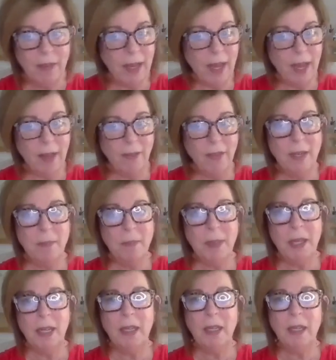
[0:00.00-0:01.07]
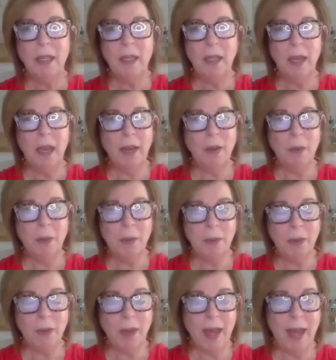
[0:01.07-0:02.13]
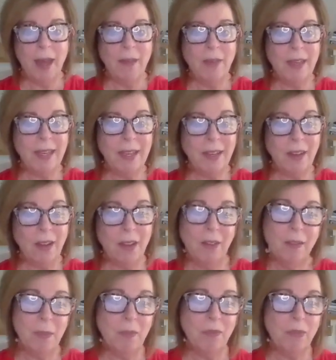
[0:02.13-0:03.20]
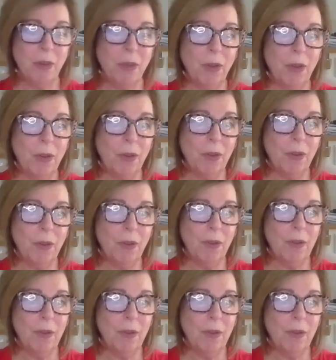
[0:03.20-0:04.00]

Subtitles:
I haven't, but I know people who have, it can cause further